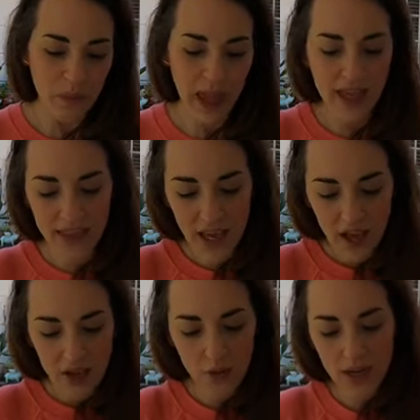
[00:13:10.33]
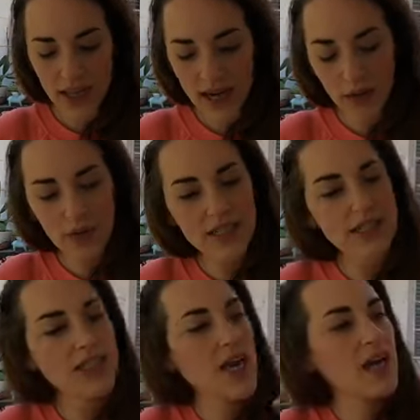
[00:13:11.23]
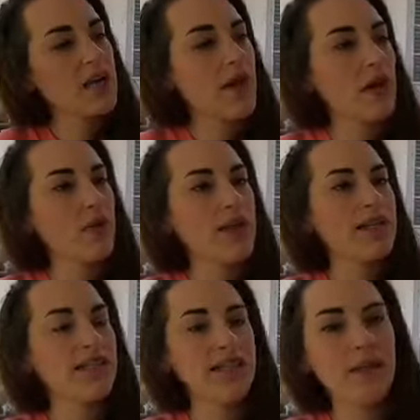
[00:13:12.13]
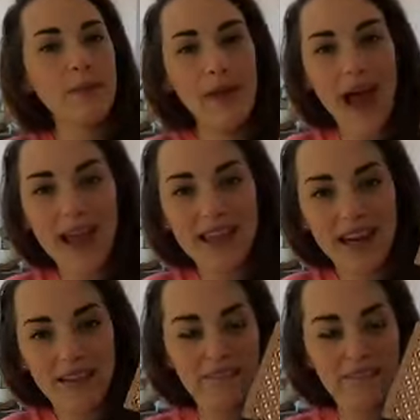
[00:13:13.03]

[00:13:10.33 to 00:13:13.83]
And the other one that I wanted to talk about was the bag that I